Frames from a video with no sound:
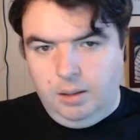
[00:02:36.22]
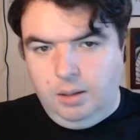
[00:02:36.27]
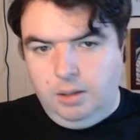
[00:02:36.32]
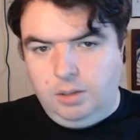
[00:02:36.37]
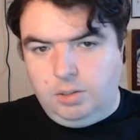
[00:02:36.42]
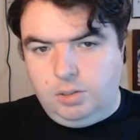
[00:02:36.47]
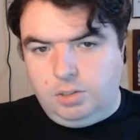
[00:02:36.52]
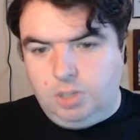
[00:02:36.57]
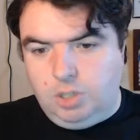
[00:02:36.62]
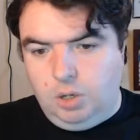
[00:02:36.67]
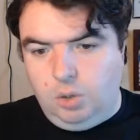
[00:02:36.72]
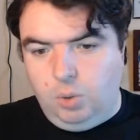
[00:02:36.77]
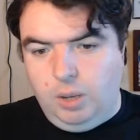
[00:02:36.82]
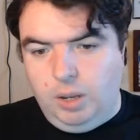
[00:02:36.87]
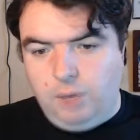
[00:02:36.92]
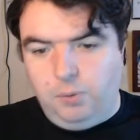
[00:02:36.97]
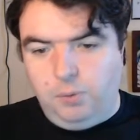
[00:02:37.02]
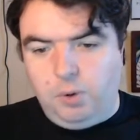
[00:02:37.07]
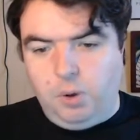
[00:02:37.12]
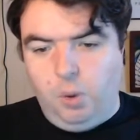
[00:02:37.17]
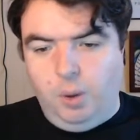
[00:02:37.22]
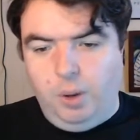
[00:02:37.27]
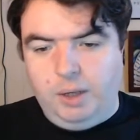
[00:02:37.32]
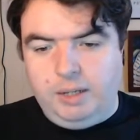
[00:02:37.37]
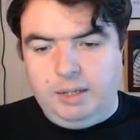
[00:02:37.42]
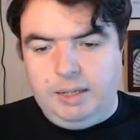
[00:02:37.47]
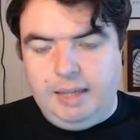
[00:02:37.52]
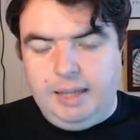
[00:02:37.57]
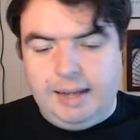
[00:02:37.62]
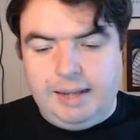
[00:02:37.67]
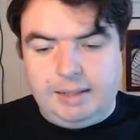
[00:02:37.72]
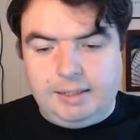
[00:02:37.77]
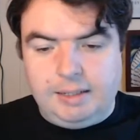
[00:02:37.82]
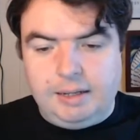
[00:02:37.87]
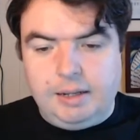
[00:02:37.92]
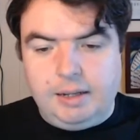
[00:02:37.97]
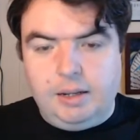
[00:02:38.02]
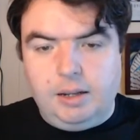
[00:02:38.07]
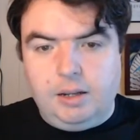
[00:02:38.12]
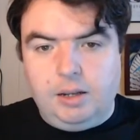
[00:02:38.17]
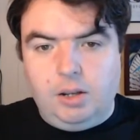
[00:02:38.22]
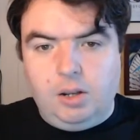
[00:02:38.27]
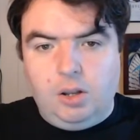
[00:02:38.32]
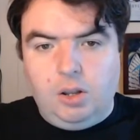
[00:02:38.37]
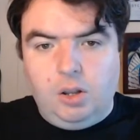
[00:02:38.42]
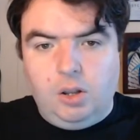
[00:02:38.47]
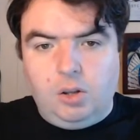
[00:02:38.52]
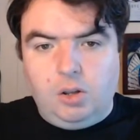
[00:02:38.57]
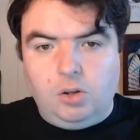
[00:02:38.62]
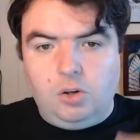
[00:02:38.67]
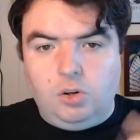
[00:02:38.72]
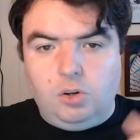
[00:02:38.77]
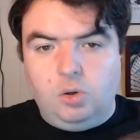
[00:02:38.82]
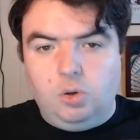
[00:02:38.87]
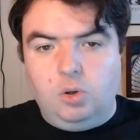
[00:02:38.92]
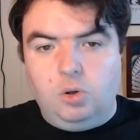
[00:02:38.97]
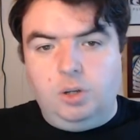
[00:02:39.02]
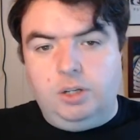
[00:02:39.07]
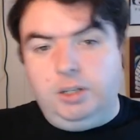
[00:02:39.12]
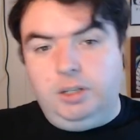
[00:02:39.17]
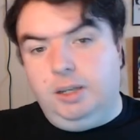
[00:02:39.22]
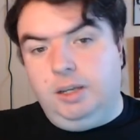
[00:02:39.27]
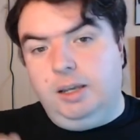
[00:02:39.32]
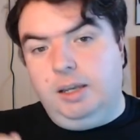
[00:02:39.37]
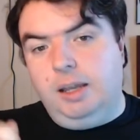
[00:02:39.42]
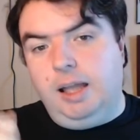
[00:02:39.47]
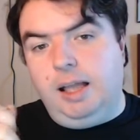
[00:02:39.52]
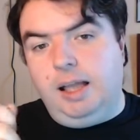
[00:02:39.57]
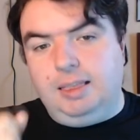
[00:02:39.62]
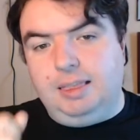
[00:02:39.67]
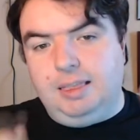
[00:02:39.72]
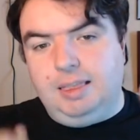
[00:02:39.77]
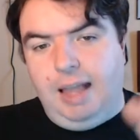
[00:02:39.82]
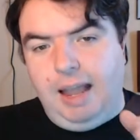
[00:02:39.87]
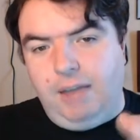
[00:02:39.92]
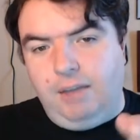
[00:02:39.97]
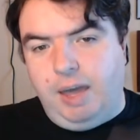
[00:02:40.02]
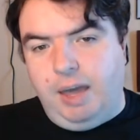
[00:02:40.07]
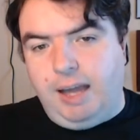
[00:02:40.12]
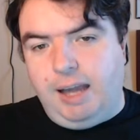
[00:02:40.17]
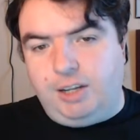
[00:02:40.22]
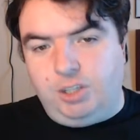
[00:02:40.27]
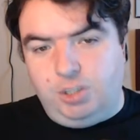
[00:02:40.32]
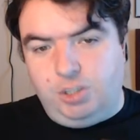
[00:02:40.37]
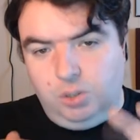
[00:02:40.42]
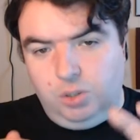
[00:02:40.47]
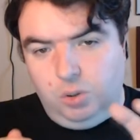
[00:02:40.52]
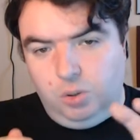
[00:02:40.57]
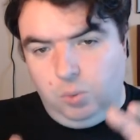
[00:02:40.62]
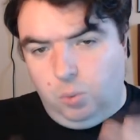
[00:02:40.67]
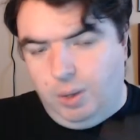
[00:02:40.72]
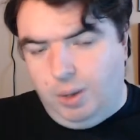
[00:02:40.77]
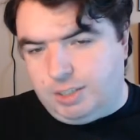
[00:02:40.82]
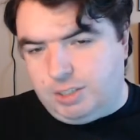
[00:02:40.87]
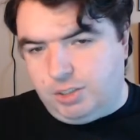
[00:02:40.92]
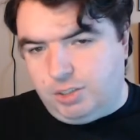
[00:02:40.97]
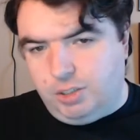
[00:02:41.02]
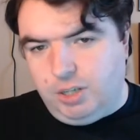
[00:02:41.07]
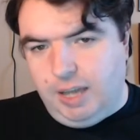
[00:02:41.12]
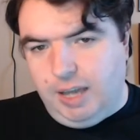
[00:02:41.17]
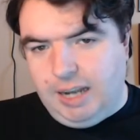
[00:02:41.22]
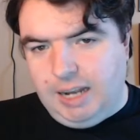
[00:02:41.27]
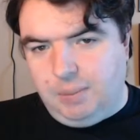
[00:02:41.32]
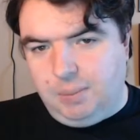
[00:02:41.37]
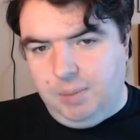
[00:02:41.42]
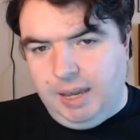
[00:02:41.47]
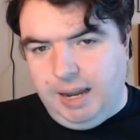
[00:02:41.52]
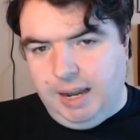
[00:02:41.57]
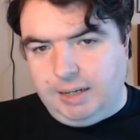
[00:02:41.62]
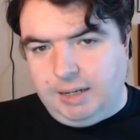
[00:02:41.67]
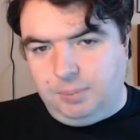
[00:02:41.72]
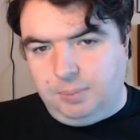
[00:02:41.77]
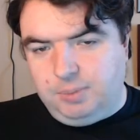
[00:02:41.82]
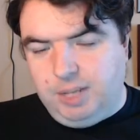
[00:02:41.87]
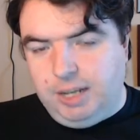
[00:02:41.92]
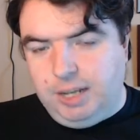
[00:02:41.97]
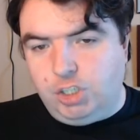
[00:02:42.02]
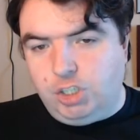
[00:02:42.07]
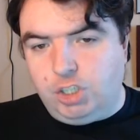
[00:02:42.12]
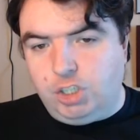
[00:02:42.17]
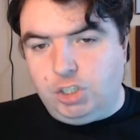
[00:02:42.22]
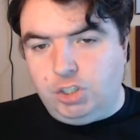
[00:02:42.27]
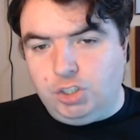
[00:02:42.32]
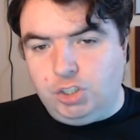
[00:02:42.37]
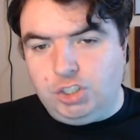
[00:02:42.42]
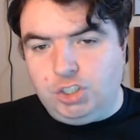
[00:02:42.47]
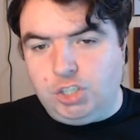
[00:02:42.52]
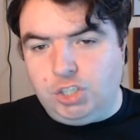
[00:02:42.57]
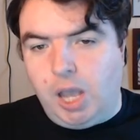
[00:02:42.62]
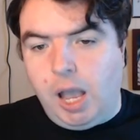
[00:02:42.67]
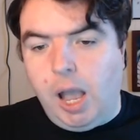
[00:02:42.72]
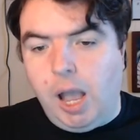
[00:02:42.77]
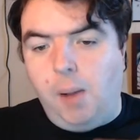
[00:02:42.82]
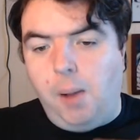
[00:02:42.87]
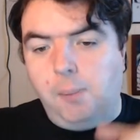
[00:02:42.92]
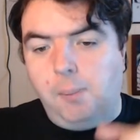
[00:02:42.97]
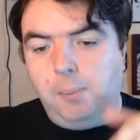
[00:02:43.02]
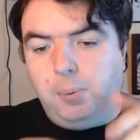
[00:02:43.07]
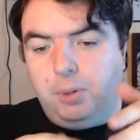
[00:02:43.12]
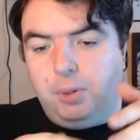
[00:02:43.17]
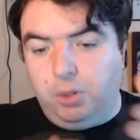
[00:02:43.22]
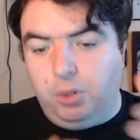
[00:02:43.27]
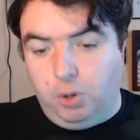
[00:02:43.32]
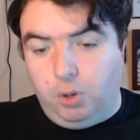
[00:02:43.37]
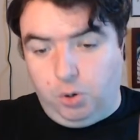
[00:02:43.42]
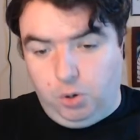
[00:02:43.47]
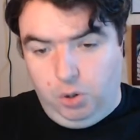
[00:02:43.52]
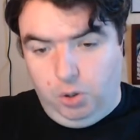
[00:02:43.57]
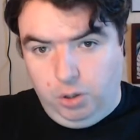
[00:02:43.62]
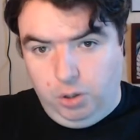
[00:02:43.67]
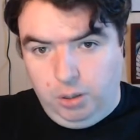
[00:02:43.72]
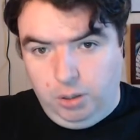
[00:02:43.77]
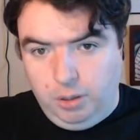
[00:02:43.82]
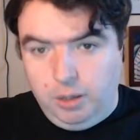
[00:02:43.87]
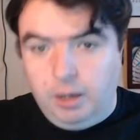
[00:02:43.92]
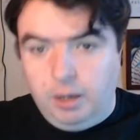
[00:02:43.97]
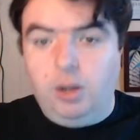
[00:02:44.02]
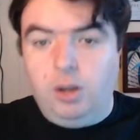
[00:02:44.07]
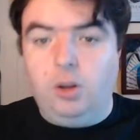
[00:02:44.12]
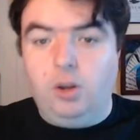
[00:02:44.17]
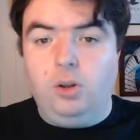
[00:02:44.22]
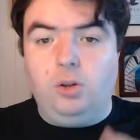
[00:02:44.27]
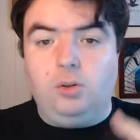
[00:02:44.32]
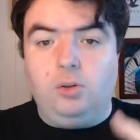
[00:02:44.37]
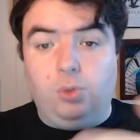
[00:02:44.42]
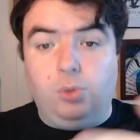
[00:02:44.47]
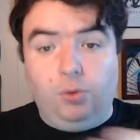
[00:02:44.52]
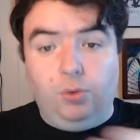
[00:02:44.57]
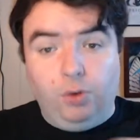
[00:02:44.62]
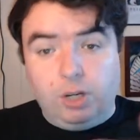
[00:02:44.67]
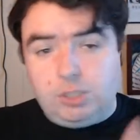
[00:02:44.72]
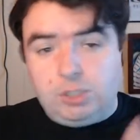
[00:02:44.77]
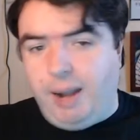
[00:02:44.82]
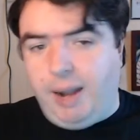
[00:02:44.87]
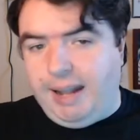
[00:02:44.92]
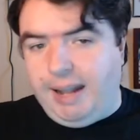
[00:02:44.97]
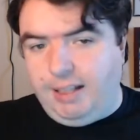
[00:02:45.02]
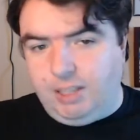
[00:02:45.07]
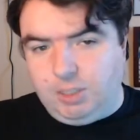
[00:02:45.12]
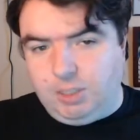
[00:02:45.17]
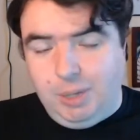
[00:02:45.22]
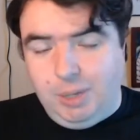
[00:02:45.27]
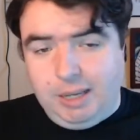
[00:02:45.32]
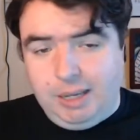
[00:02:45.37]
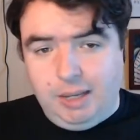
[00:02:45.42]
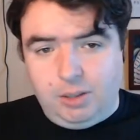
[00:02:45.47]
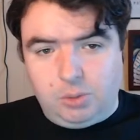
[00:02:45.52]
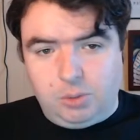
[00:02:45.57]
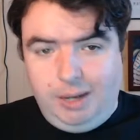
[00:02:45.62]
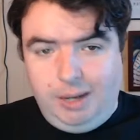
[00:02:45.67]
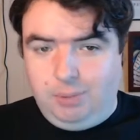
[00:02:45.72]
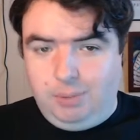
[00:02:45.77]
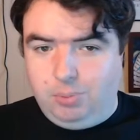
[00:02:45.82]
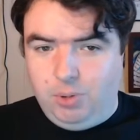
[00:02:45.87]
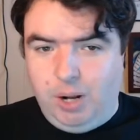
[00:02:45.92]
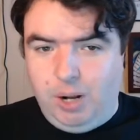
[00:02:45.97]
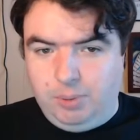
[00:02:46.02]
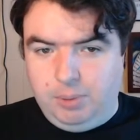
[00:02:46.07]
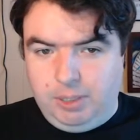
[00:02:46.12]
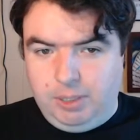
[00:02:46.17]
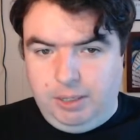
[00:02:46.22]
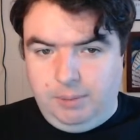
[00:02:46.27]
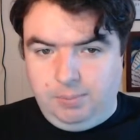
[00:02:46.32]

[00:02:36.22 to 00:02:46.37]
So if we're going to get good live-action Western anime adaptations, plural, the first battle is picking the right property.